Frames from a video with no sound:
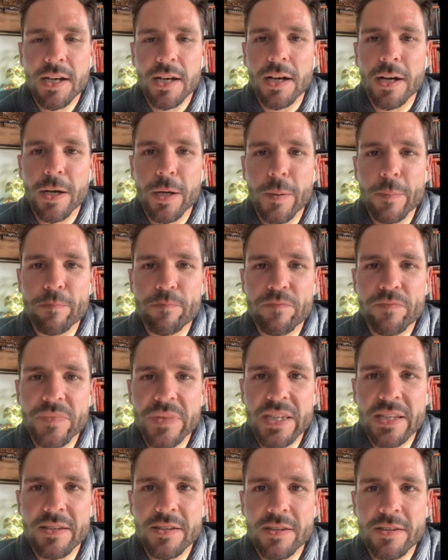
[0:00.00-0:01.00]

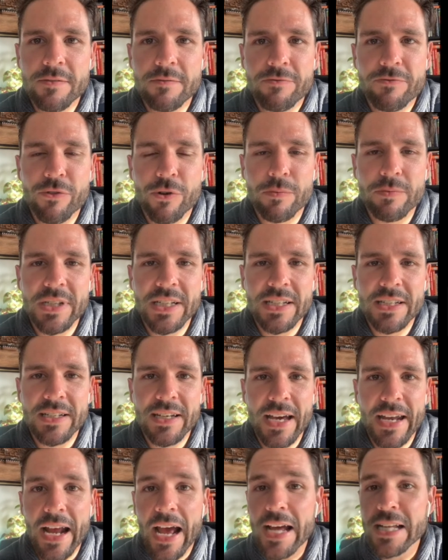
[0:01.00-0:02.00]
From
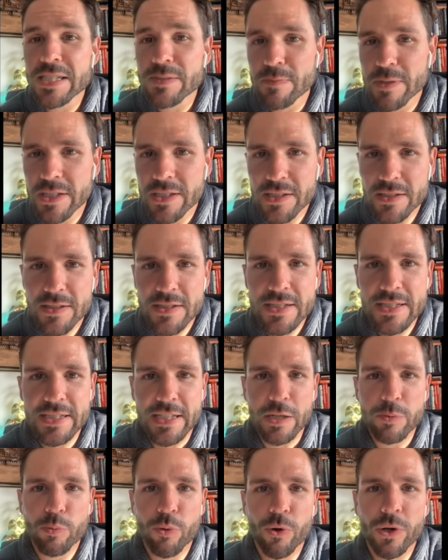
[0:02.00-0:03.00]
the enhancement
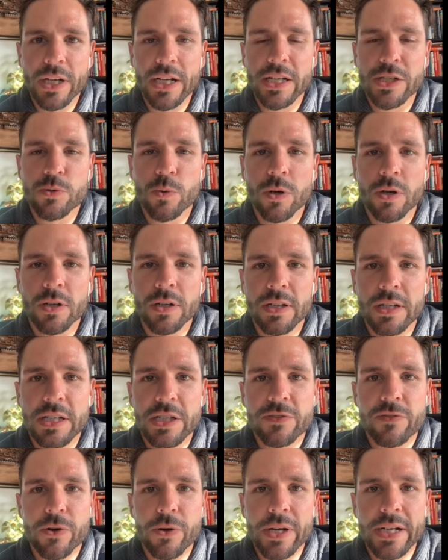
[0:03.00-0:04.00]
standpoint as well,
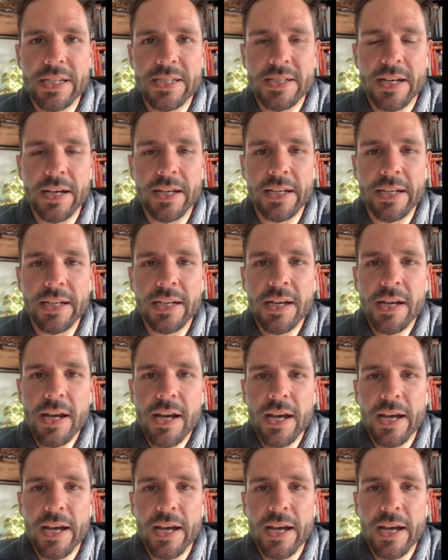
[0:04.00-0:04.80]
it's very exciting.